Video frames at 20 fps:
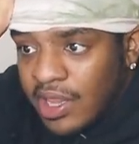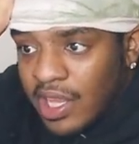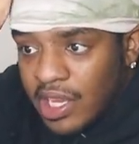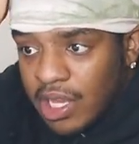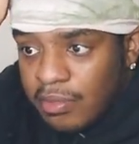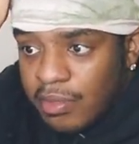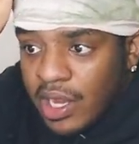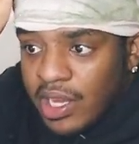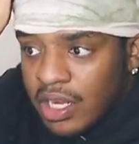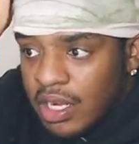Like,
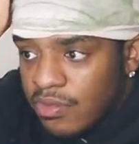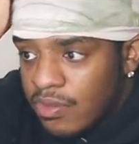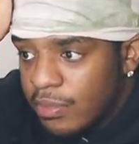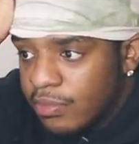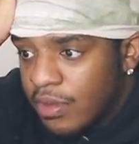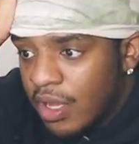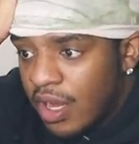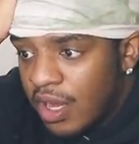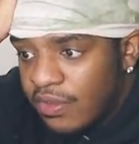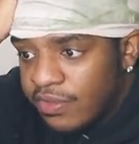am I getting
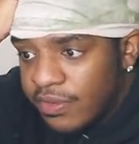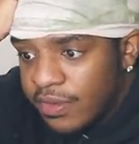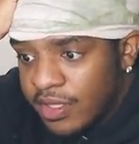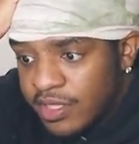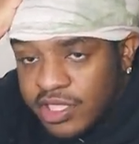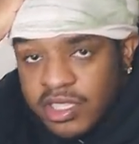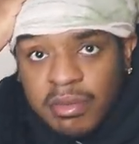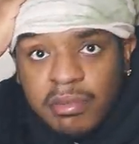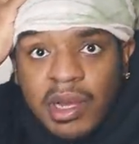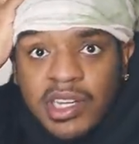ripped off?
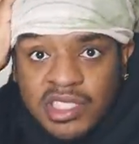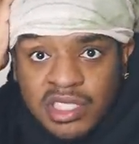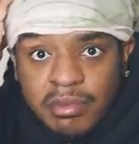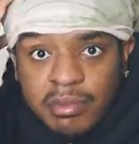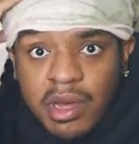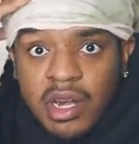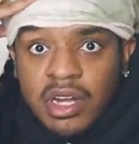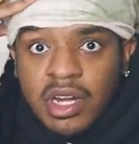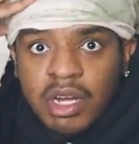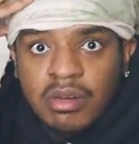Shit, my shit
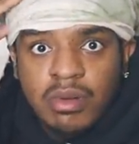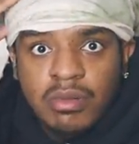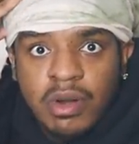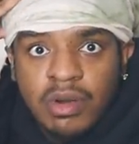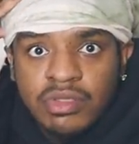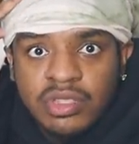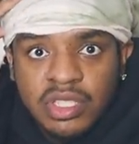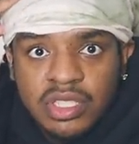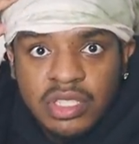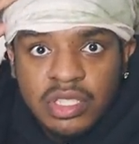better come with
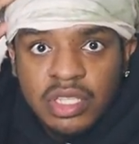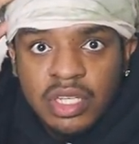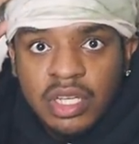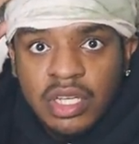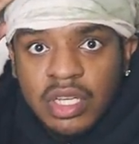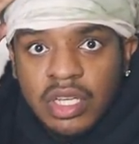roaches.